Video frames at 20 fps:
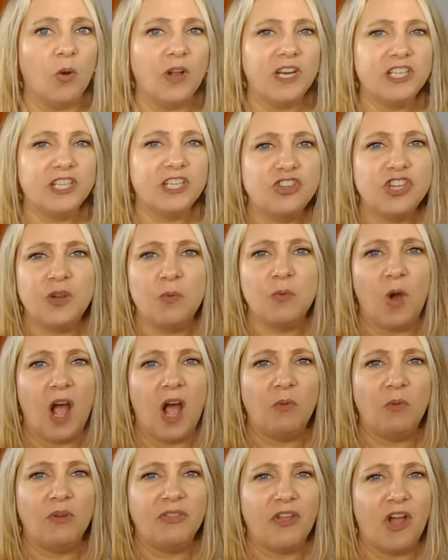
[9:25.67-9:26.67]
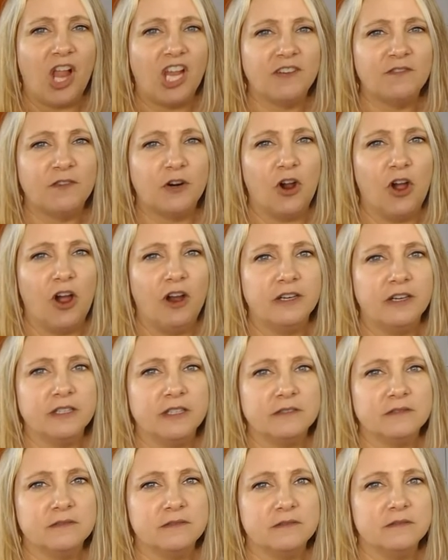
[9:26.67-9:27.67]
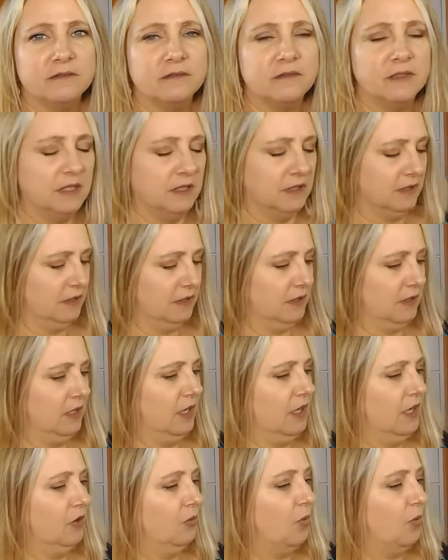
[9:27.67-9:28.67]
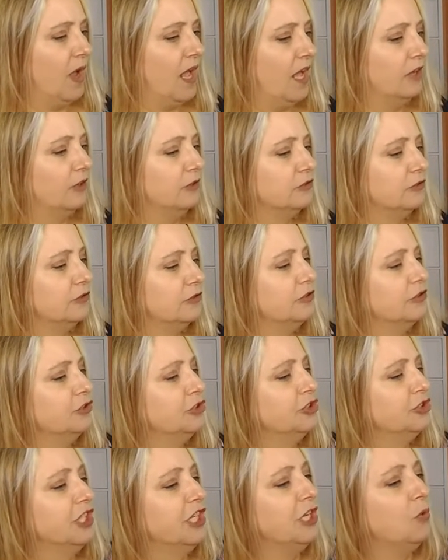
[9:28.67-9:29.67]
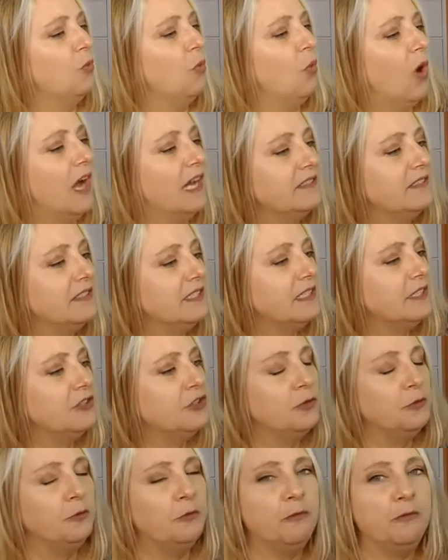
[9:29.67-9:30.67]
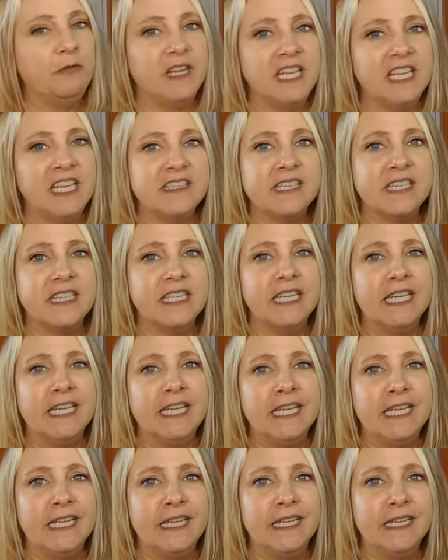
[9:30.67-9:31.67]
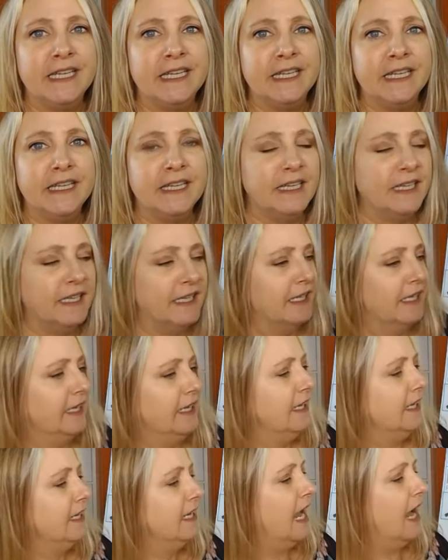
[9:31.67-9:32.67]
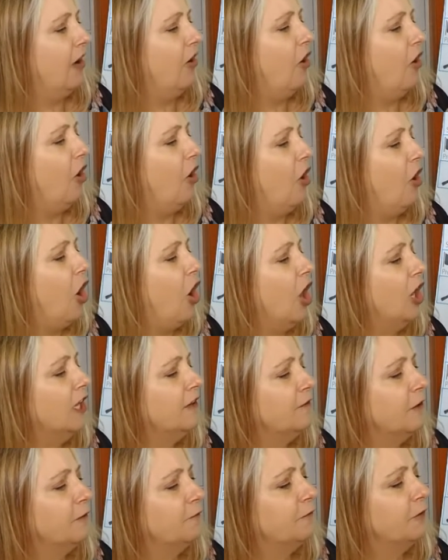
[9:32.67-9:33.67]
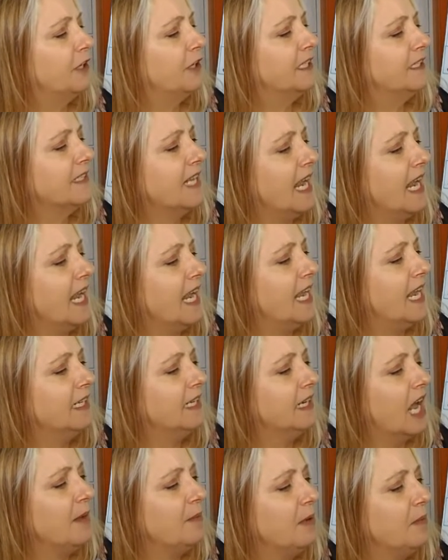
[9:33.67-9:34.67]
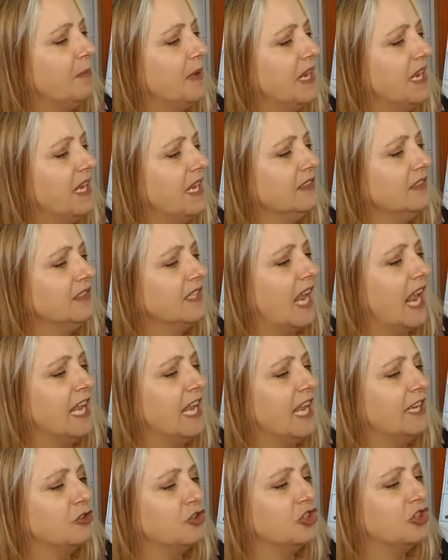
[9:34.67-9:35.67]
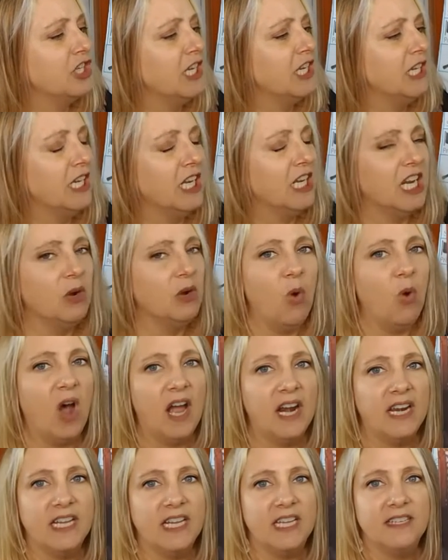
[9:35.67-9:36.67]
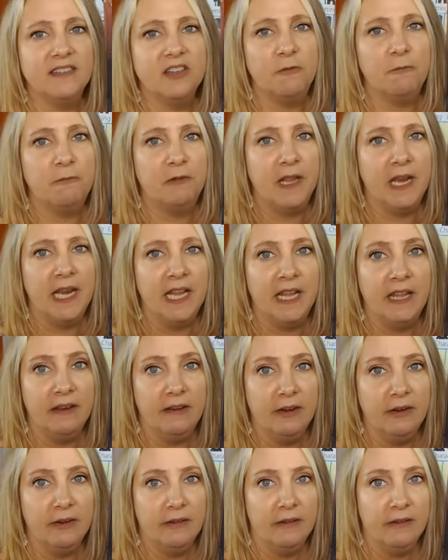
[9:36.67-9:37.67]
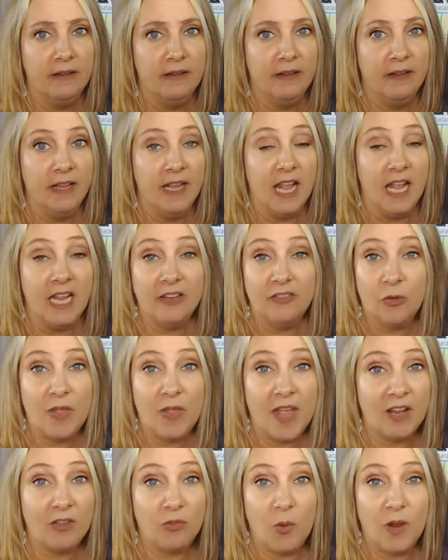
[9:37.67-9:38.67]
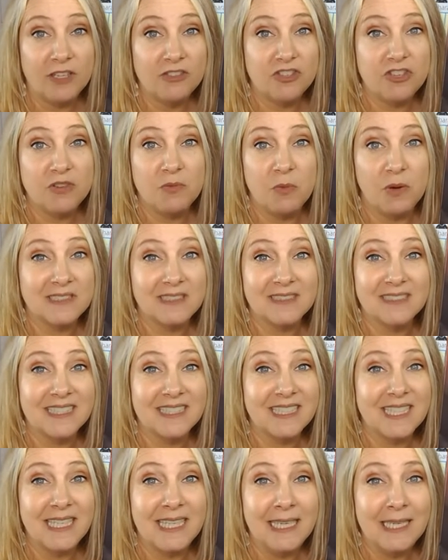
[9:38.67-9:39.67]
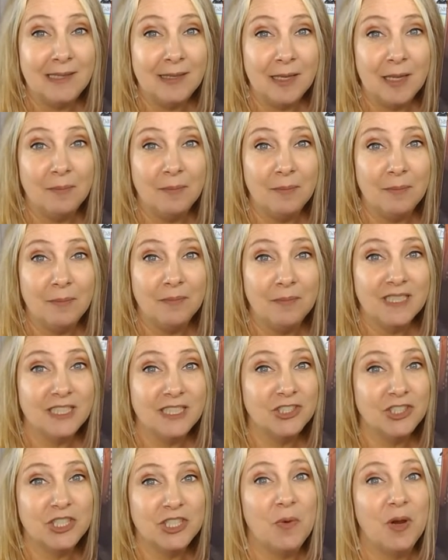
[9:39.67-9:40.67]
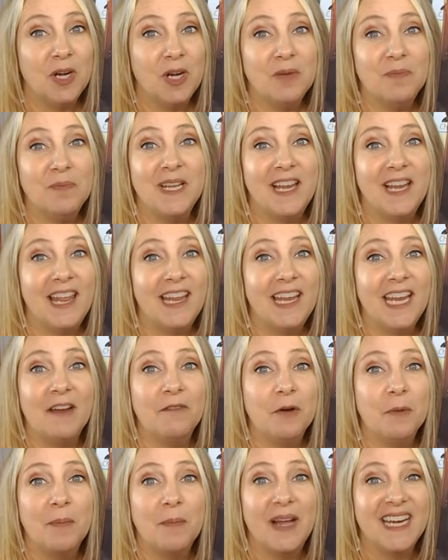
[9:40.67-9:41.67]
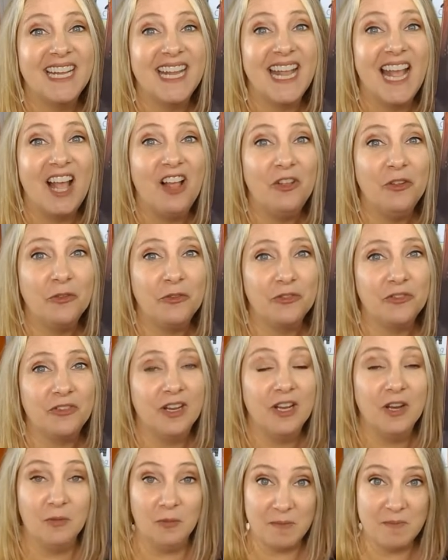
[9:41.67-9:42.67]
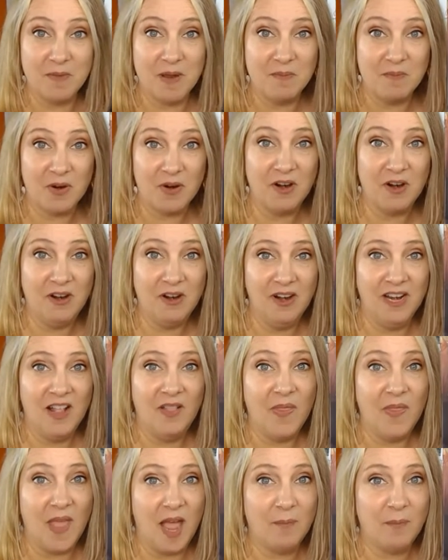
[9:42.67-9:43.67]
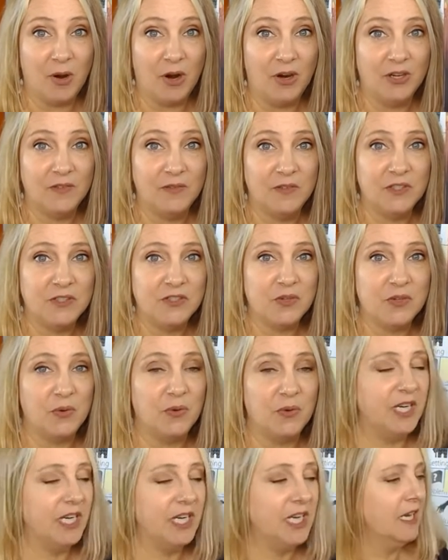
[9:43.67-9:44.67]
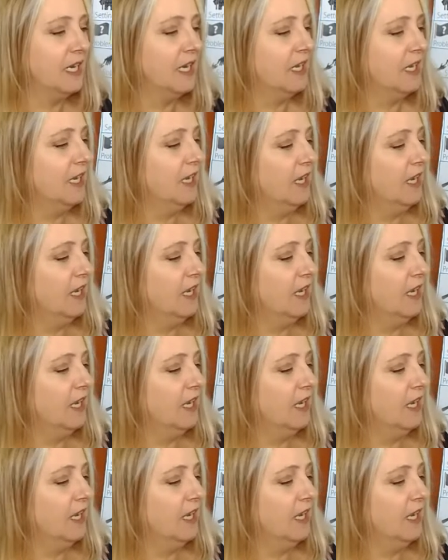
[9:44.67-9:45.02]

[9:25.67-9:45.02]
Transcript: What did she want with all of her heart? Well, she wanted to fit in. Yeah, all of her friends hated lima beans and she wanted to fit in. And so that's why she wasn't going to eat them, because she wanted to be like everybody else. Remember that part of the story?